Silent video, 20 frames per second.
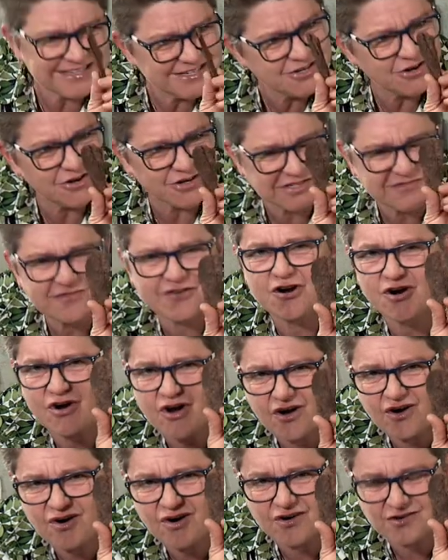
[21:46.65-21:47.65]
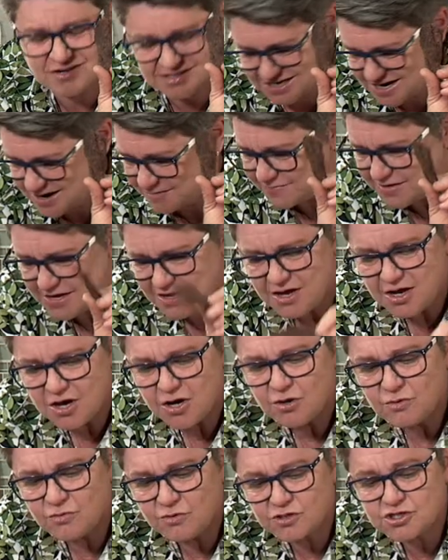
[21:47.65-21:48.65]
this lasts for a long, long time,
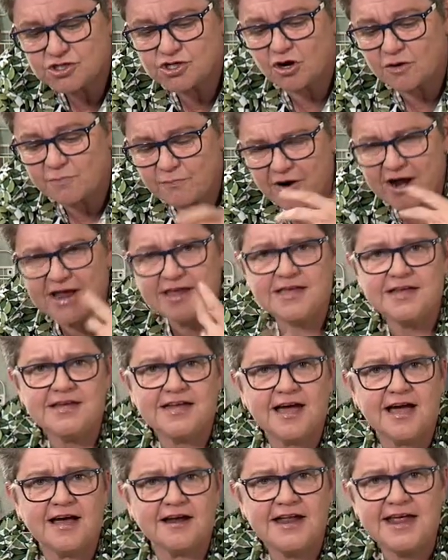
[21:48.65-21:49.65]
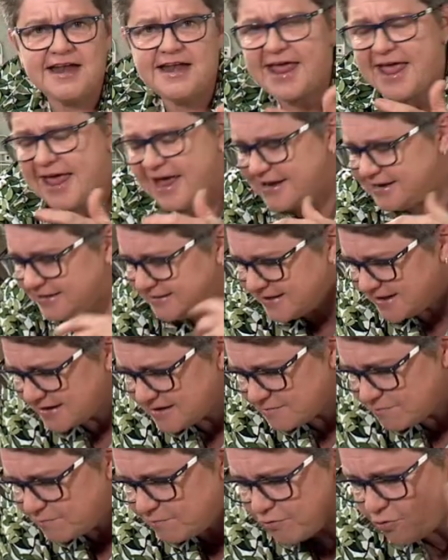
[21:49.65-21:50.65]
will start breaking down and adding
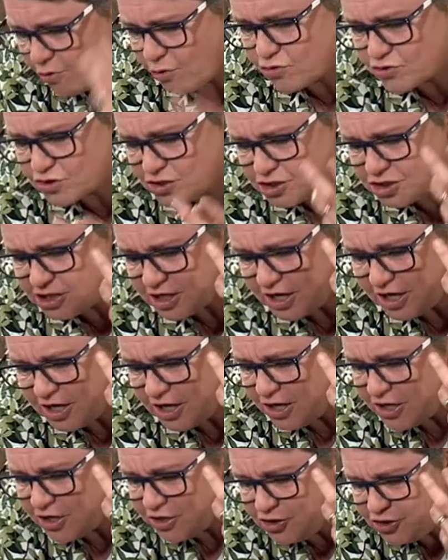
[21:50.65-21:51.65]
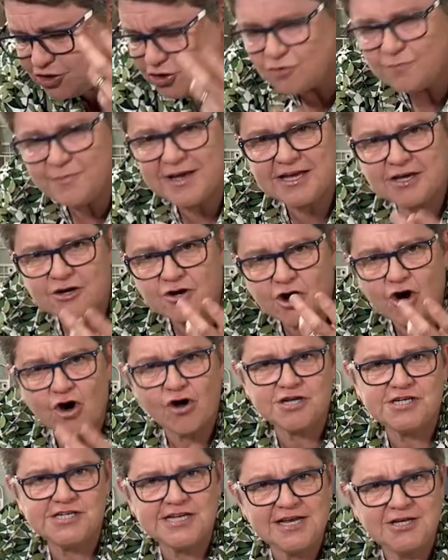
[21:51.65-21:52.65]
that important humic
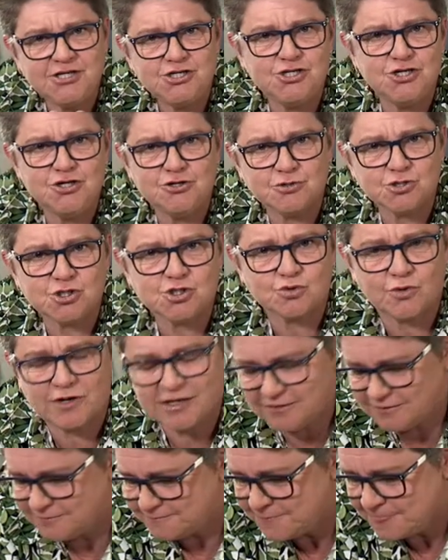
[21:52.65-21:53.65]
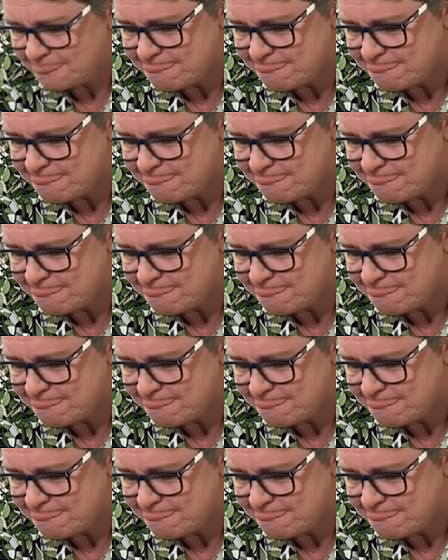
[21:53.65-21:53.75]
content to your soil.